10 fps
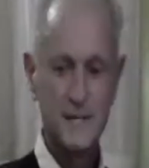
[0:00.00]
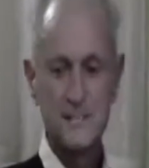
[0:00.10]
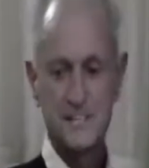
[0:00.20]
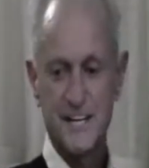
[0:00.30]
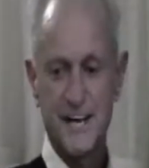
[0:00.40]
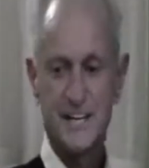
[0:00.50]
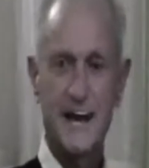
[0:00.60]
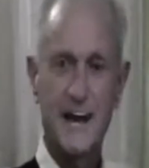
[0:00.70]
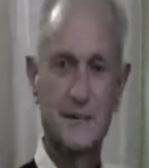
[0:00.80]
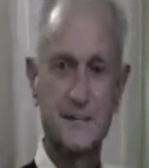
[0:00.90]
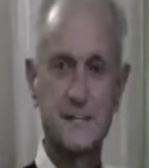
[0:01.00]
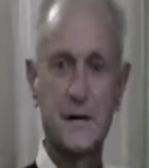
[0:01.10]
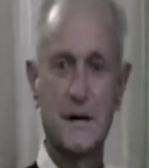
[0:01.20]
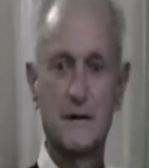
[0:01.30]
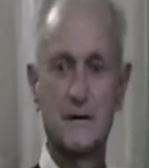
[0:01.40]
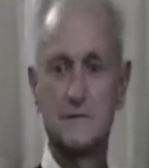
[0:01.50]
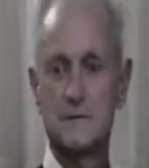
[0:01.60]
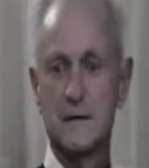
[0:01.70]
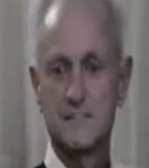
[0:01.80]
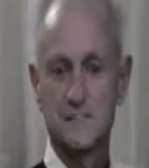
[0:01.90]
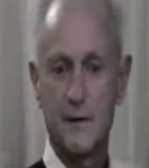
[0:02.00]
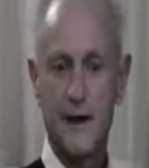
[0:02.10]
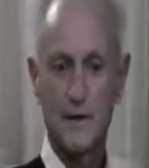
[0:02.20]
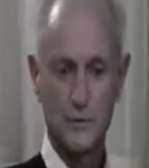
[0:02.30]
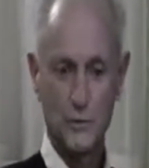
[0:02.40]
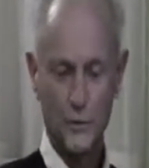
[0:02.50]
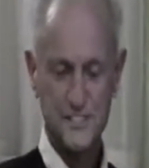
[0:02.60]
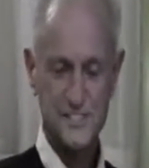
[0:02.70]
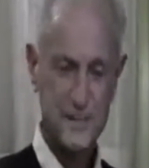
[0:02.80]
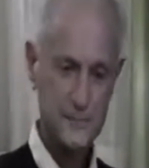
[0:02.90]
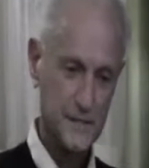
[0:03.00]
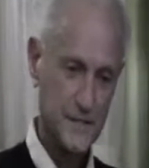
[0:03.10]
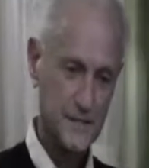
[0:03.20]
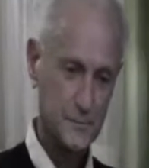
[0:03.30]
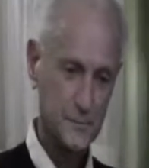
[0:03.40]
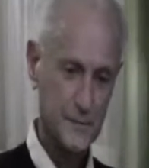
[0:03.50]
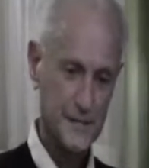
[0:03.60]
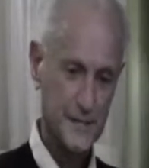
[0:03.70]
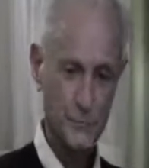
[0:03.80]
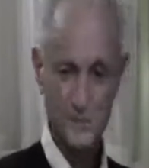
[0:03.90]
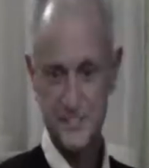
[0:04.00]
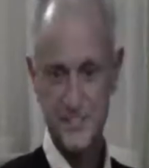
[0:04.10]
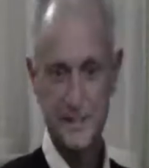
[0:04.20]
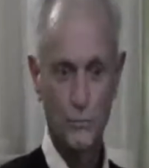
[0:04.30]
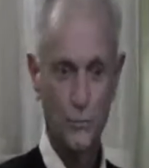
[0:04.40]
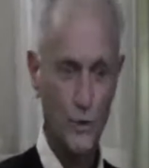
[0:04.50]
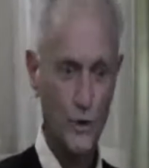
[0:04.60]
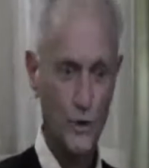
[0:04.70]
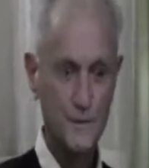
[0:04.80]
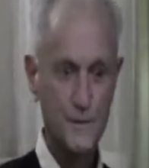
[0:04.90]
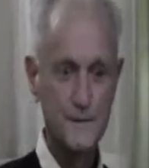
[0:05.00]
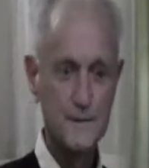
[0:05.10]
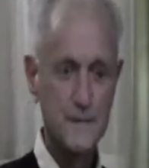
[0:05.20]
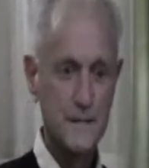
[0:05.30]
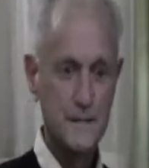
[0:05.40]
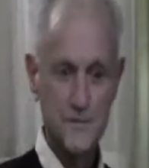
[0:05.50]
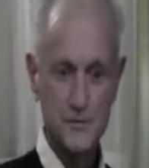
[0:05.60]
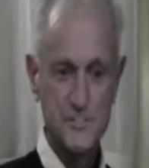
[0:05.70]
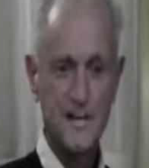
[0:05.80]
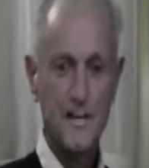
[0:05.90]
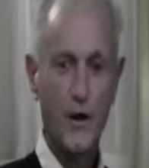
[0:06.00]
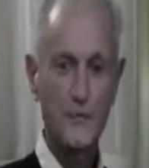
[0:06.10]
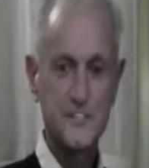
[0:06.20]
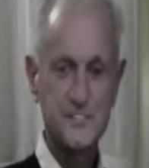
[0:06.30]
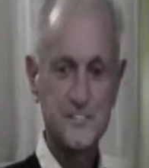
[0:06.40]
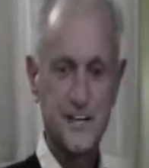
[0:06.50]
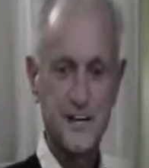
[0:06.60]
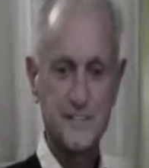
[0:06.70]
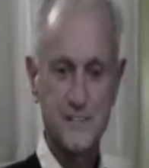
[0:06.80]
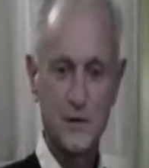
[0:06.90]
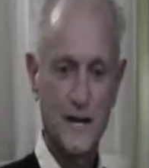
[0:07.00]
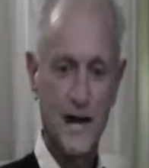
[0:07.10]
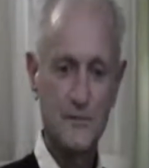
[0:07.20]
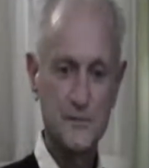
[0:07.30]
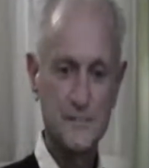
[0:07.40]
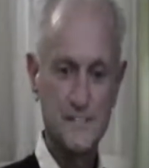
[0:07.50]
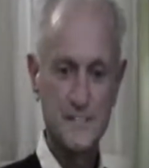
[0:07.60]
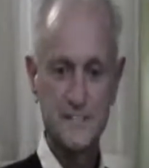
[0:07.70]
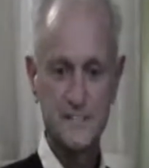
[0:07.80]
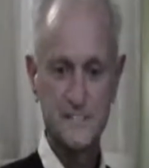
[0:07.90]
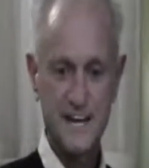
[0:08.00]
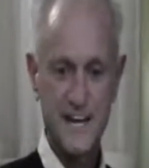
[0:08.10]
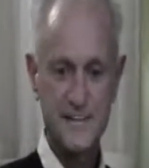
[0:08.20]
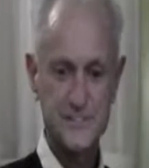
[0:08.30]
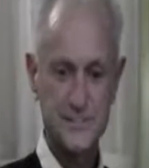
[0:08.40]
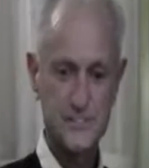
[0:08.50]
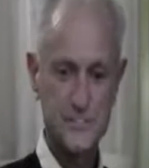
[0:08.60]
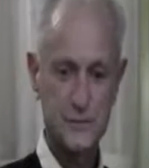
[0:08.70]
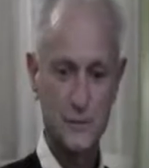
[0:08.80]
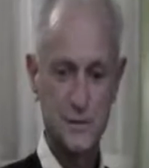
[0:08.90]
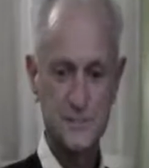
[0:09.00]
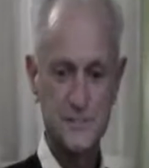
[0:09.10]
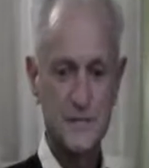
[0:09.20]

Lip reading: She had to have a spinal cord stimulator put in, which didn't work. So she had all these things. Her life was in a disaster. She was